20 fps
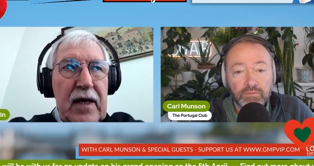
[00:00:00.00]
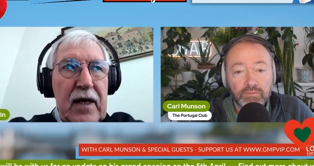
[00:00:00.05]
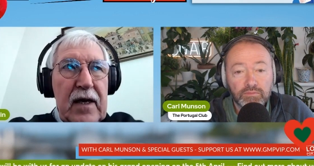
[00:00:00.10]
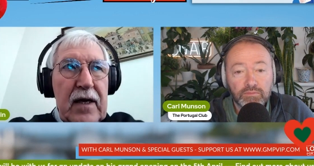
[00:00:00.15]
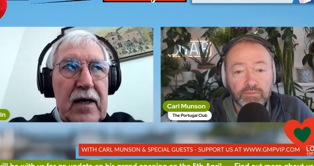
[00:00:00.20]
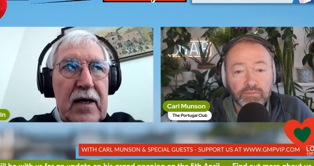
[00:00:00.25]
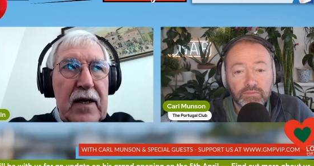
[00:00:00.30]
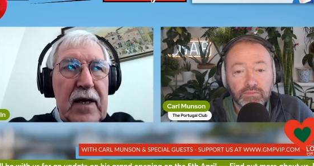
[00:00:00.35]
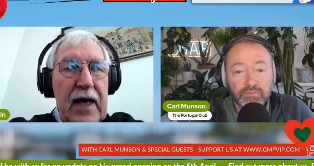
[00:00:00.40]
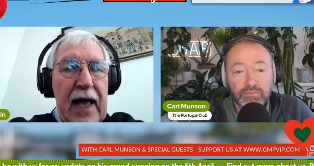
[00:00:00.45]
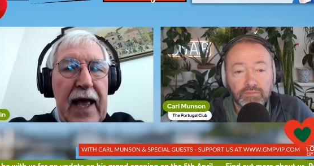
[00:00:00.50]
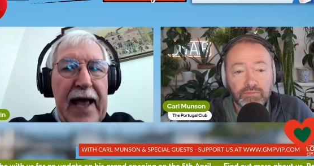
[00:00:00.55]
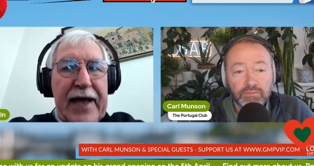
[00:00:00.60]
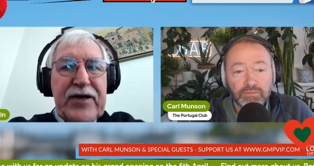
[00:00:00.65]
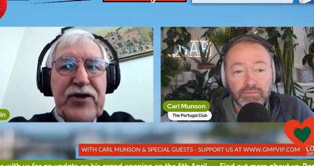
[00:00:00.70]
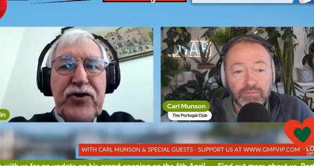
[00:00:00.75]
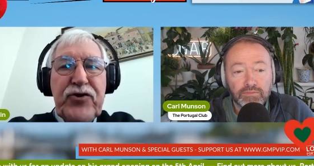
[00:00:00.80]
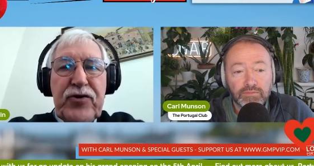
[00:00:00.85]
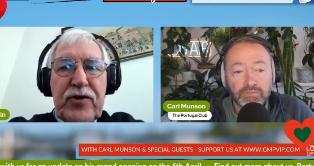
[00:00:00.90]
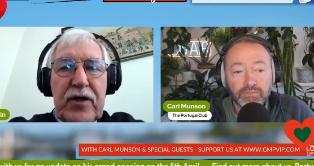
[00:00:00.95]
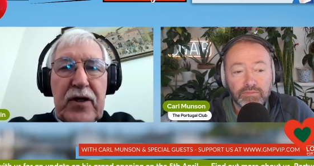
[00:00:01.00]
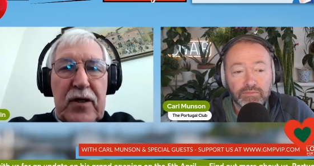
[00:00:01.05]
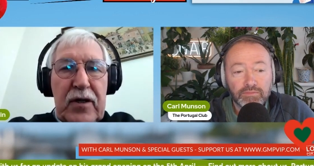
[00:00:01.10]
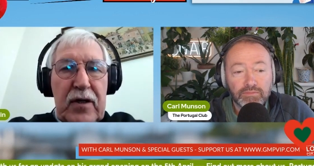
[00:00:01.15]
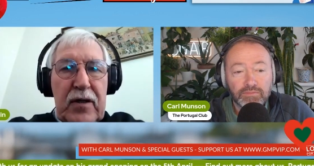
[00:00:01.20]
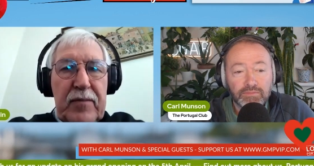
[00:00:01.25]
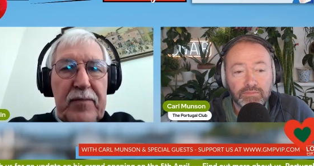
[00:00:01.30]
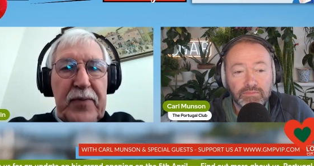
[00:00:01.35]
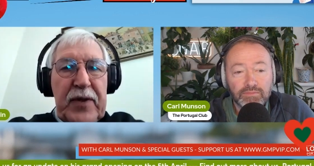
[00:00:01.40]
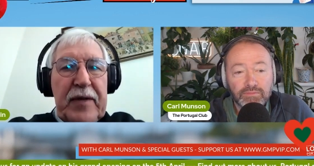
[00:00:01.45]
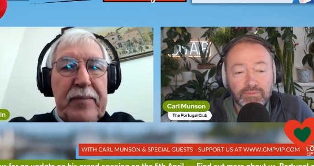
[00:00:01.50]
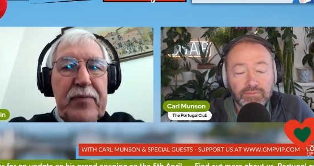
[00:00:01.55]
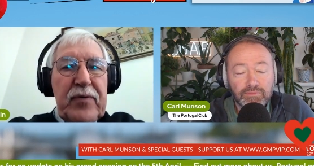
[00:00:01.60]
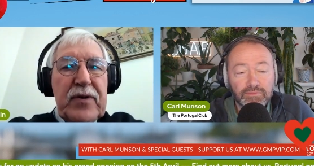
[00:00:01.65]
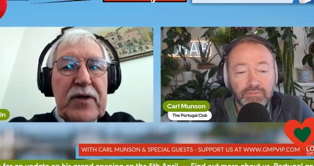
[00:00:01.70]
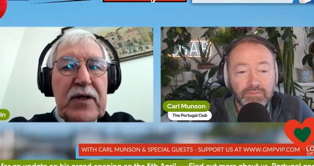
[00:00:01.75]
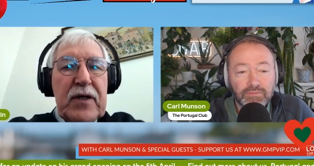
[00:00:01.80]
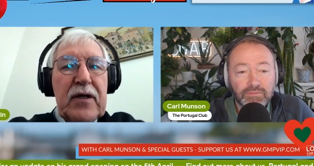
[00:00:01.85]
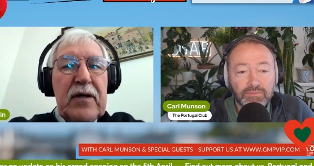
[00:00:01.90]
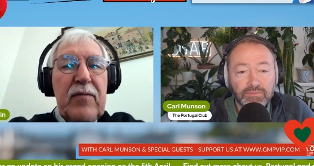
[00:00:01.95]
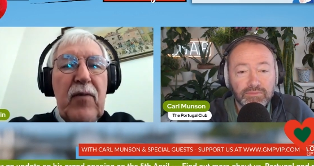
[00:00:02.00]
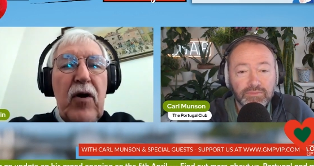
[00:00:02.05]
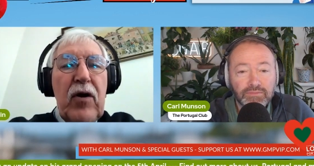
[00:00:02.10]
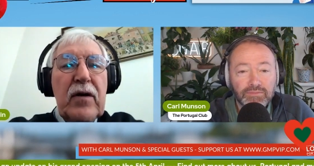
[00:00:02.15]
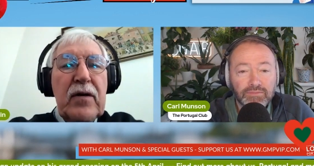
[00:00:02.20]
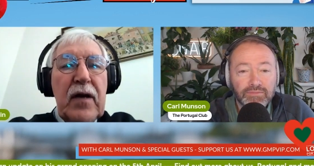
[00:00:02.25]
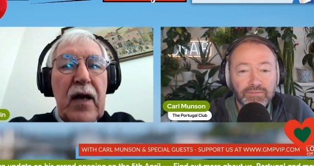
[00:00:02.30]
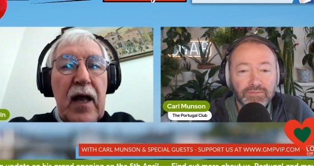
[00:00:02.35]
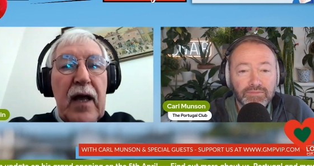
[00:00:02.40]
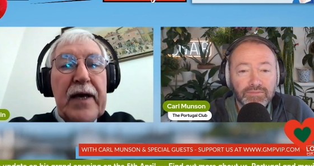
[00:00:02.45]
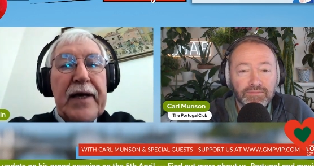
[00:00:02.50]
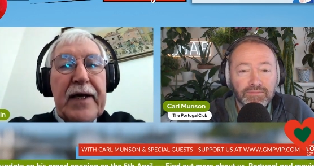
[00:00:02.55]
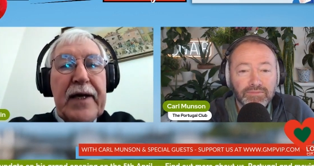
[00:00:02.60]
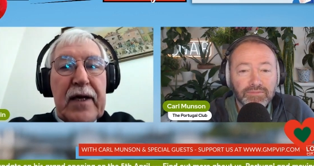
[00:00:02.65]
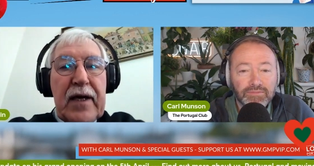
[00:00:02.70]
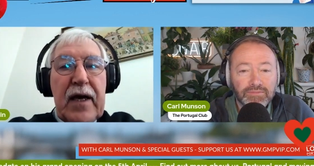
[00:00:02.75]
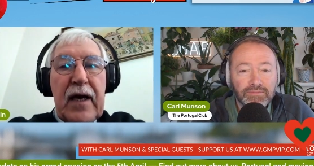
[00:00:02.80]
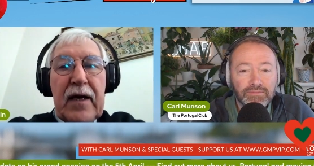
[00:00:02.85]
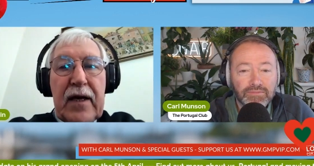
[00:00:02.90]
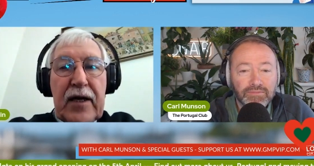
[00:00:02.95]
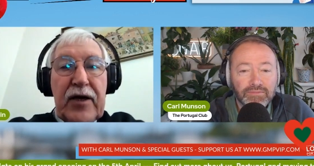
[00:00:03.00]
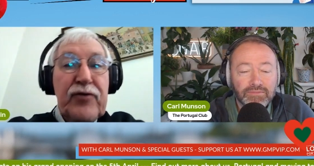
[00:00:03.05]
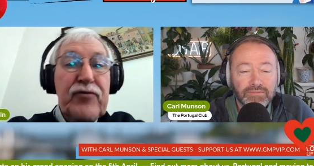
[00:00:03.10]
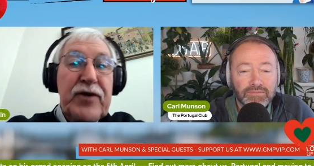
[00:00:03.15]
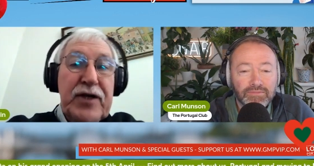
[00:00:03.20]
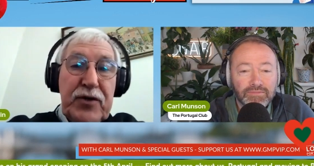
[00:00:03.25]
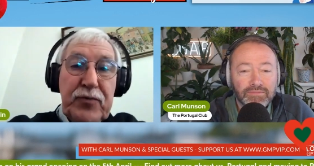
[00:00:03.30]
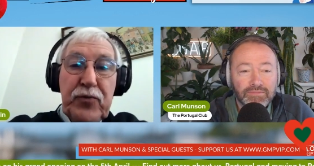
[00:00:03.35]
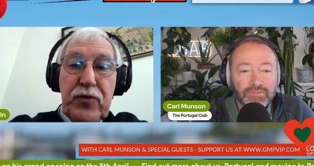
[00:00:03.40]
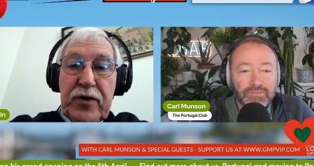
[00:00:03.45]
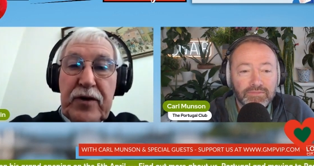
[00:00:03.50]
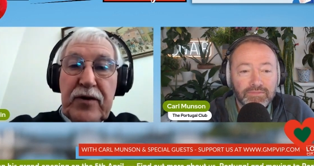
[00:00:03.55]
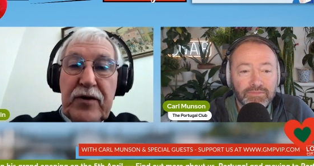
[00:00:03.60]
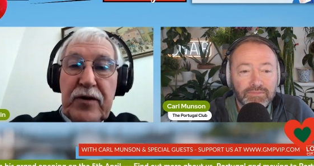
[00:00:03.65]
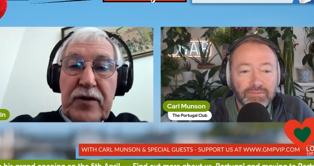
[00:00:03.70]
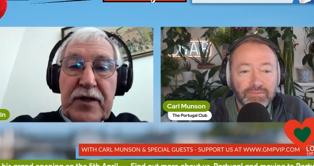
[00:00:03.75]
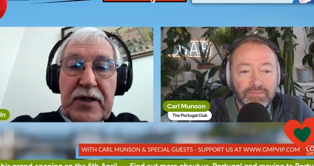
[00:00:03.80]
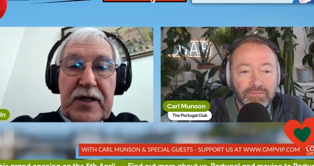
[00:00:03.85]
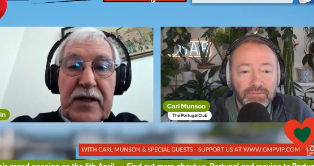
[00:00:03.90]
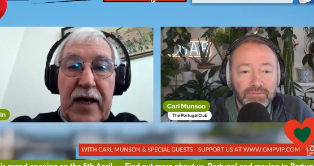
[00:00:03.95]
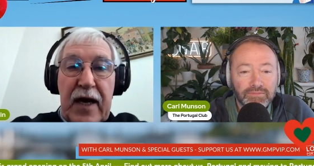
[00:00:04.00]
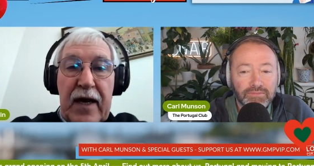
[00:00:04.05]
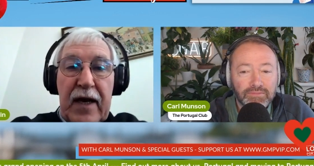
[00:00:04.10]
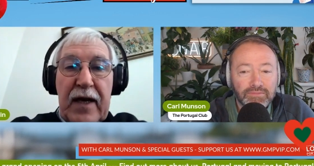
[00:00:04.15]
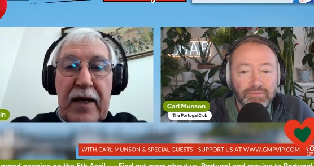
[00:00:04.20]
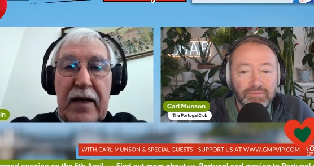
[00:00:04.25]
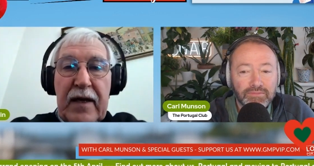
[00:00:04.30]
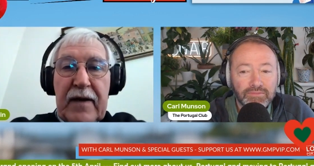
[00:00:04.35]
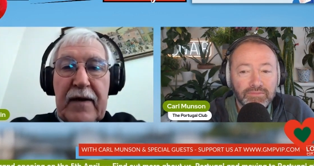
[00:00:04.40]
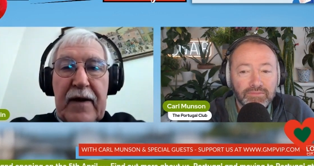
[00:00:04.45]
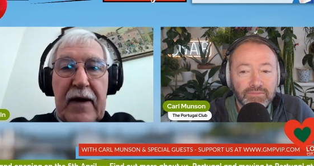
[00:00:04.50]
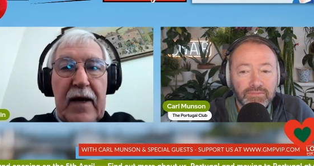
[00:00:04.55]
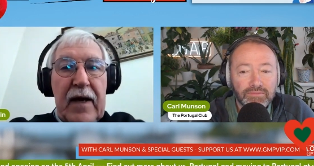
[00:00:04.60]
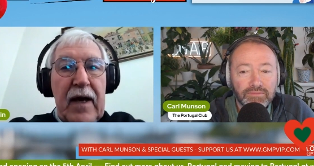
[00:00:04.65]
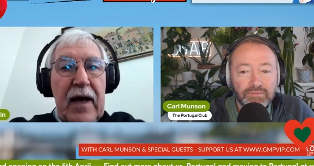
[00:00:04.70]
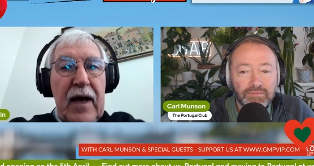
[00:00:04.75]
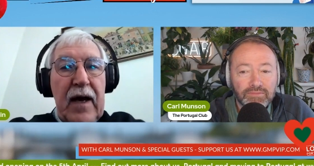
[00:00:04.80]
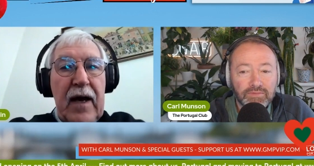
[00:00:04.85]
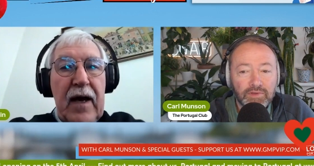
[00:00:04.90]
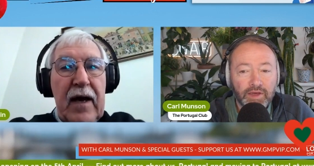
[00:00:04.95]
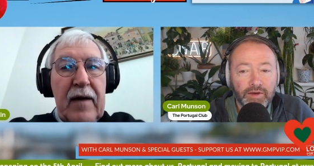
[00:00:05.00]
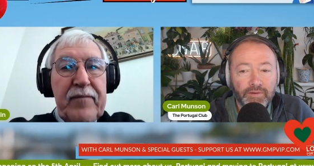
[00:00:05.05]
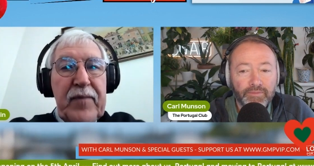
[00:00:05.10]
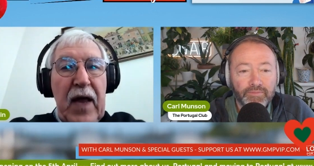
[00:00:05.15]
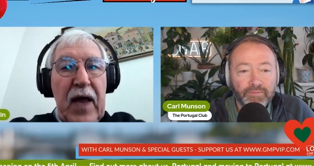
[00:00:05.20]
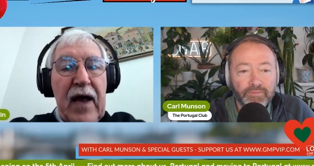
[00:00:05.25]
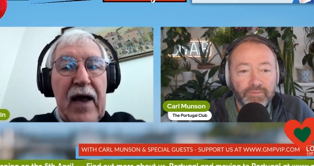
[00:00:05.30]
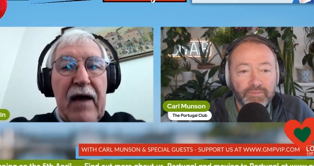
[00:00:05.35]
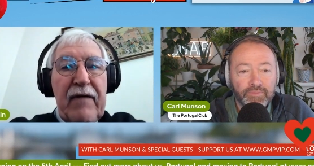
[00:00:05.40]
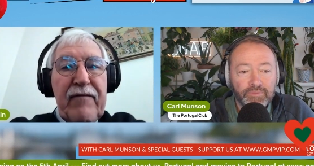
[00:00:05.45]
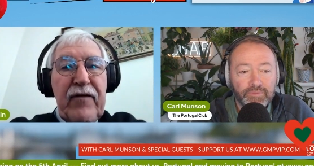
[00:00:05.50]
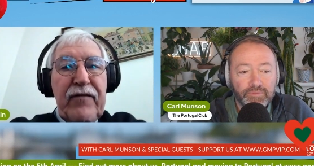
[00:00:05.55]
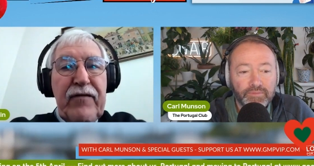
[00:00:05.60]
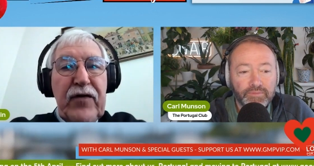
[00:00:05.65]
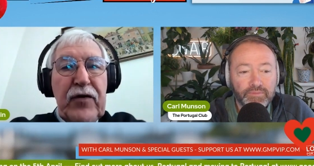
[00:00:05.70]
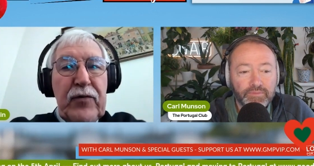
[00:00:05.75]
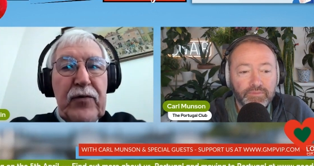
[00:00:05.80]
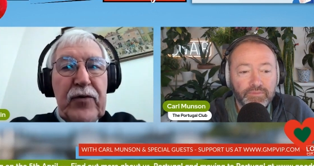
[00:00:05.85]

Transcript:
Speaker 1: extra people to come on, like Chris would have done today. Yep. I have a